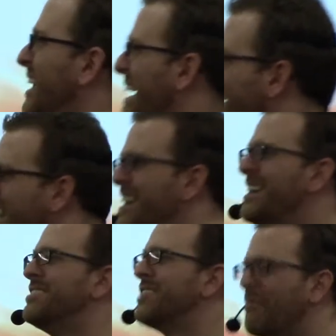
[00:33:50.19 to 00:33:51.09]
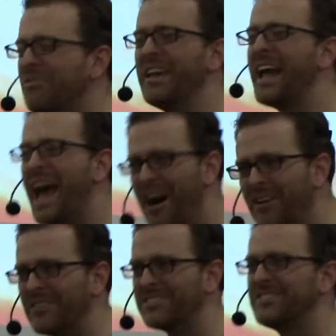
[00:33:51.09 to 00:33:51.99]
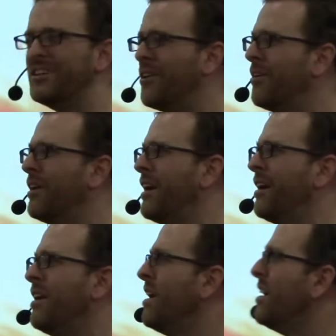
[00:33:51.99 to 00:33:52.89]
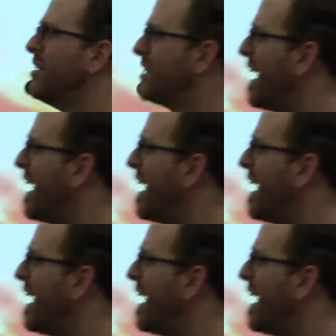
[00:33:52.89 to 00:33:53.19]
like something else, it's